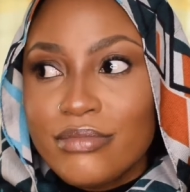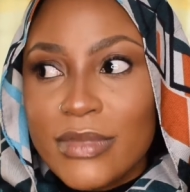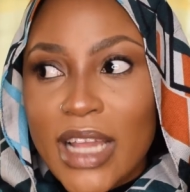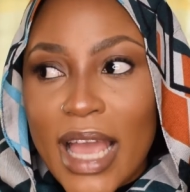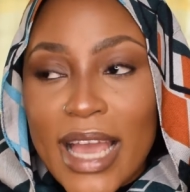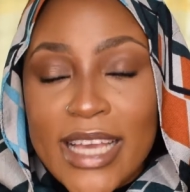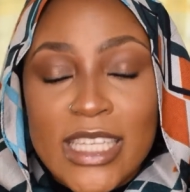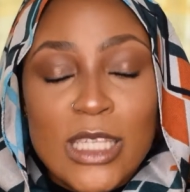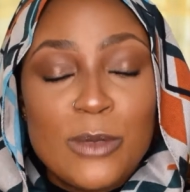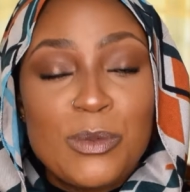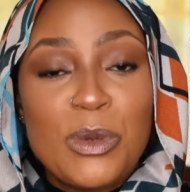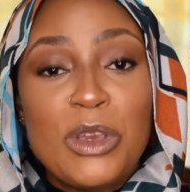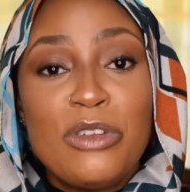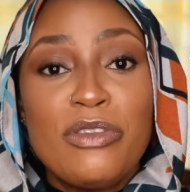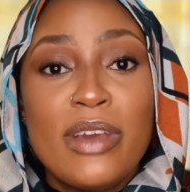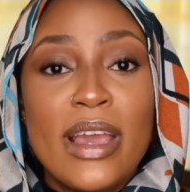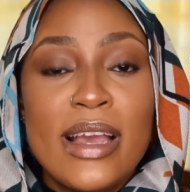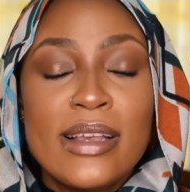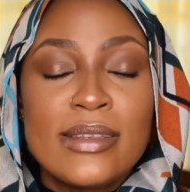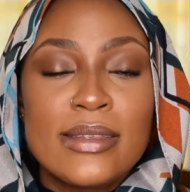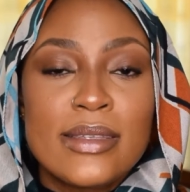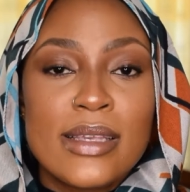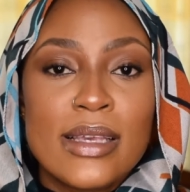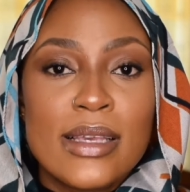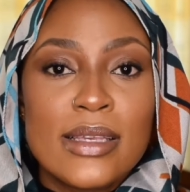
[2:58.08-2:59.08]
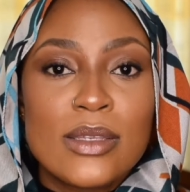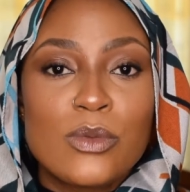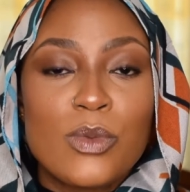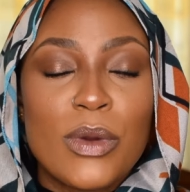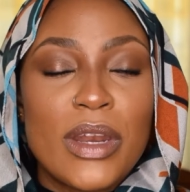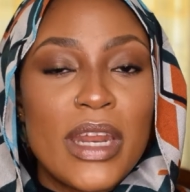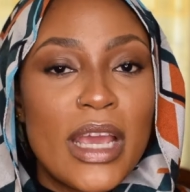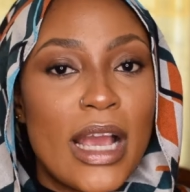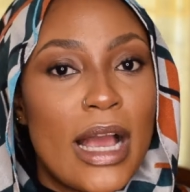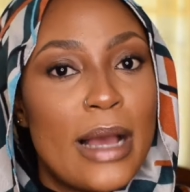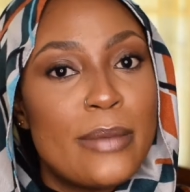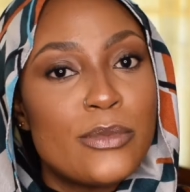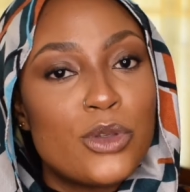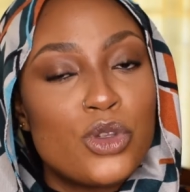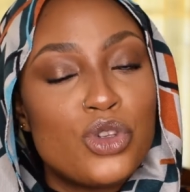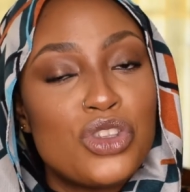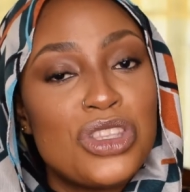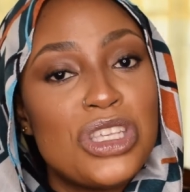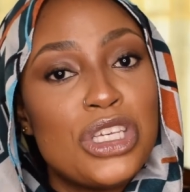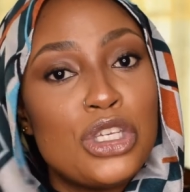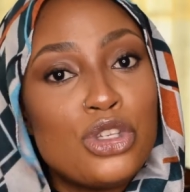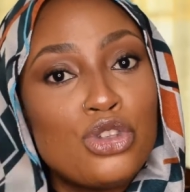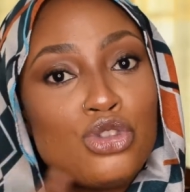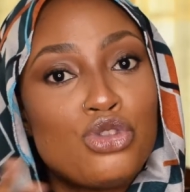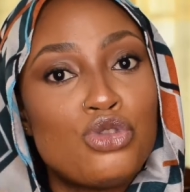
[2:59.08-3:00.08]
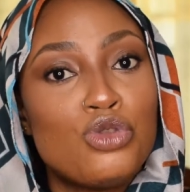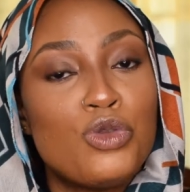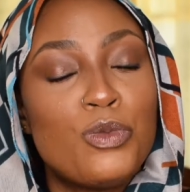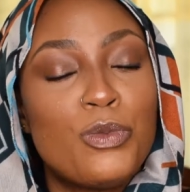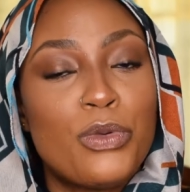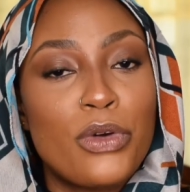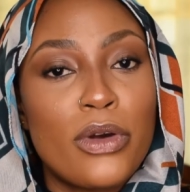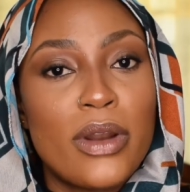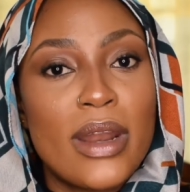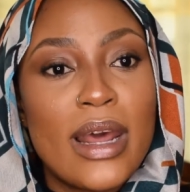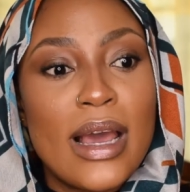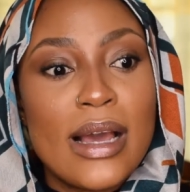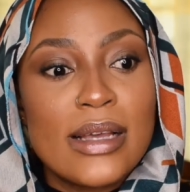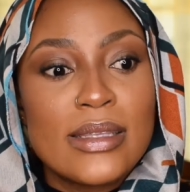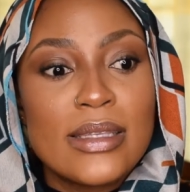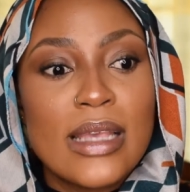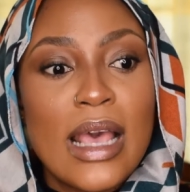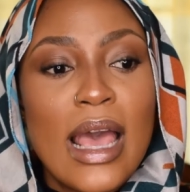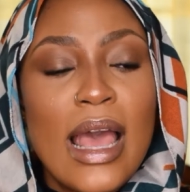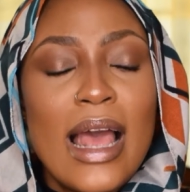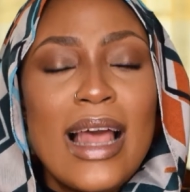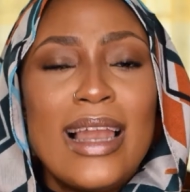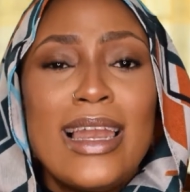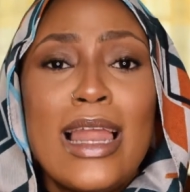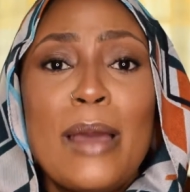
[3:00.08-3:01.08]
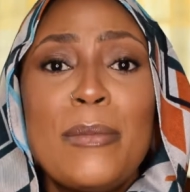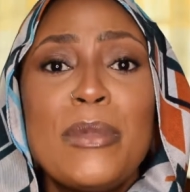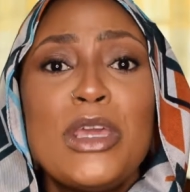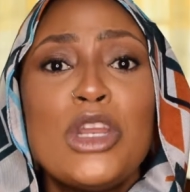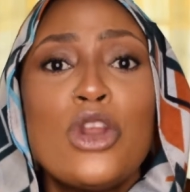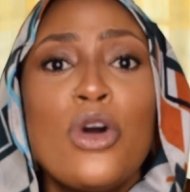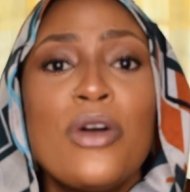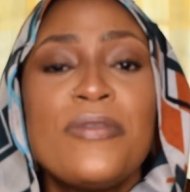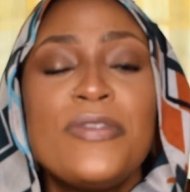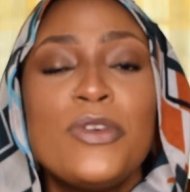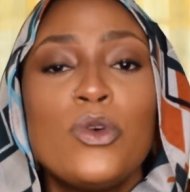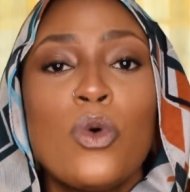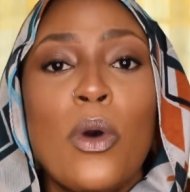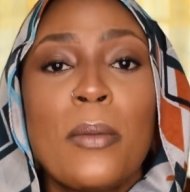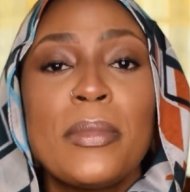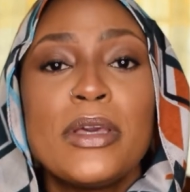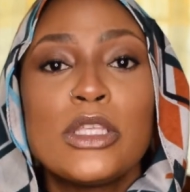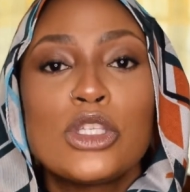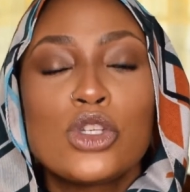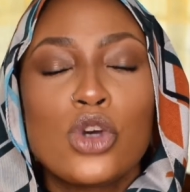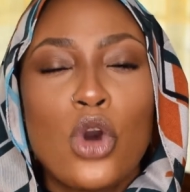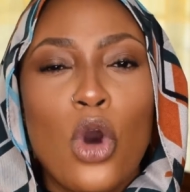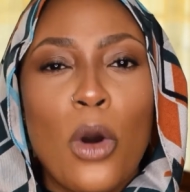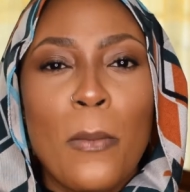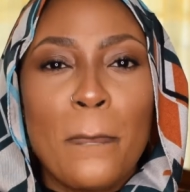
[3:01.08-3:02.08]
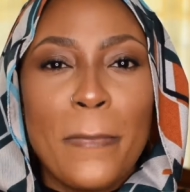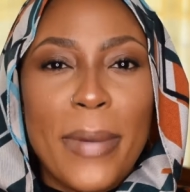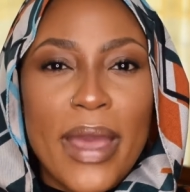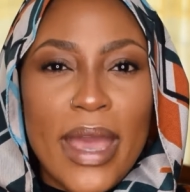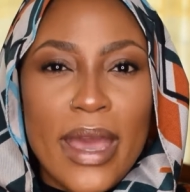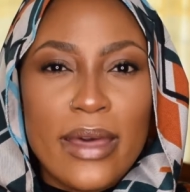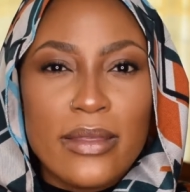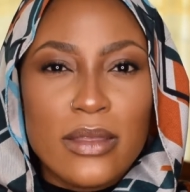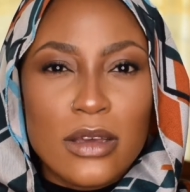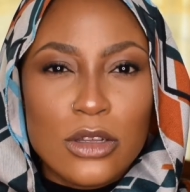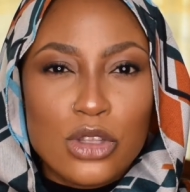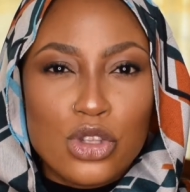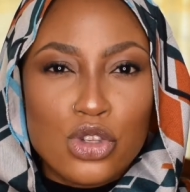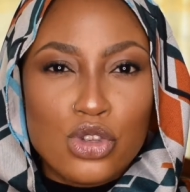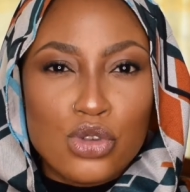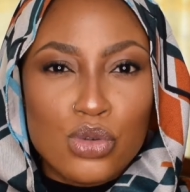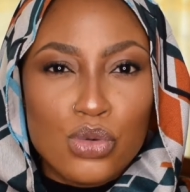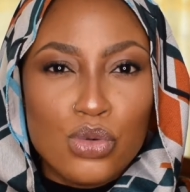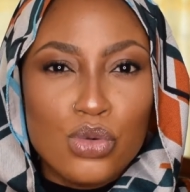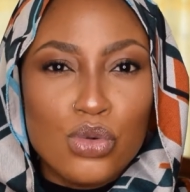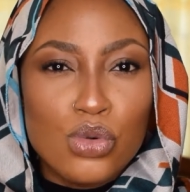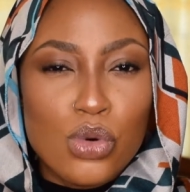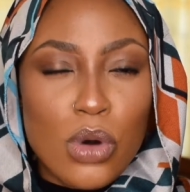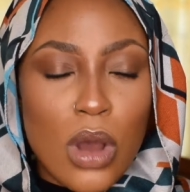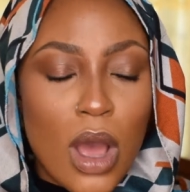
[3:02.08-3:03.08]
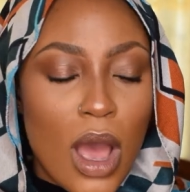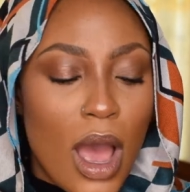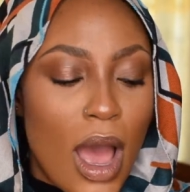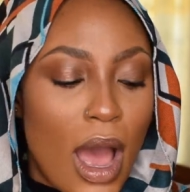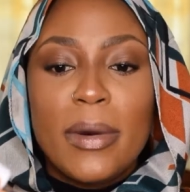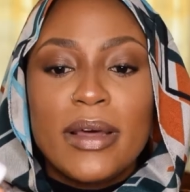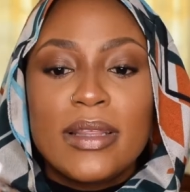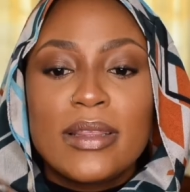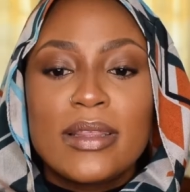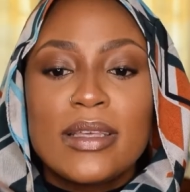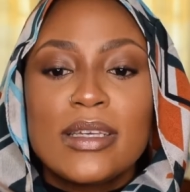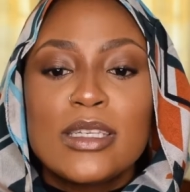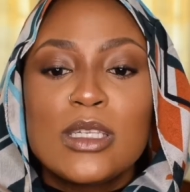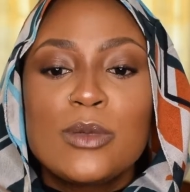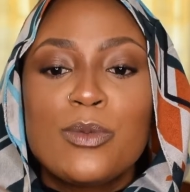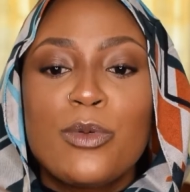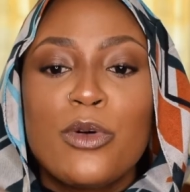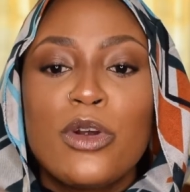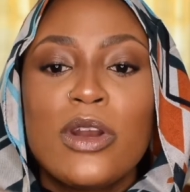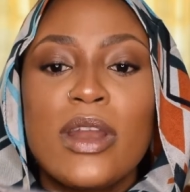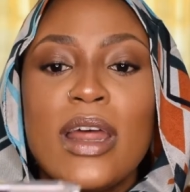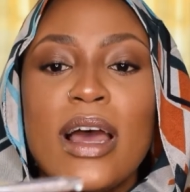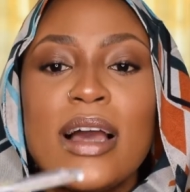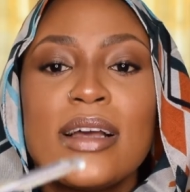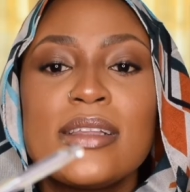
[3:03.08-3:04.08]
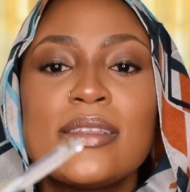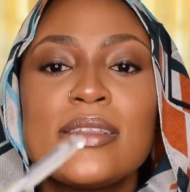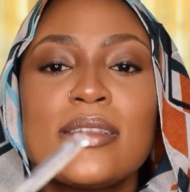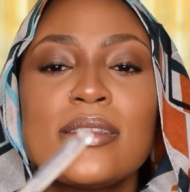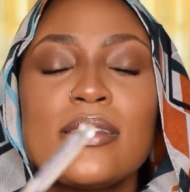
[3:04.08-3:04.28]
experiences when it comes to these two products. Let me know if you want me to compare the two. But this product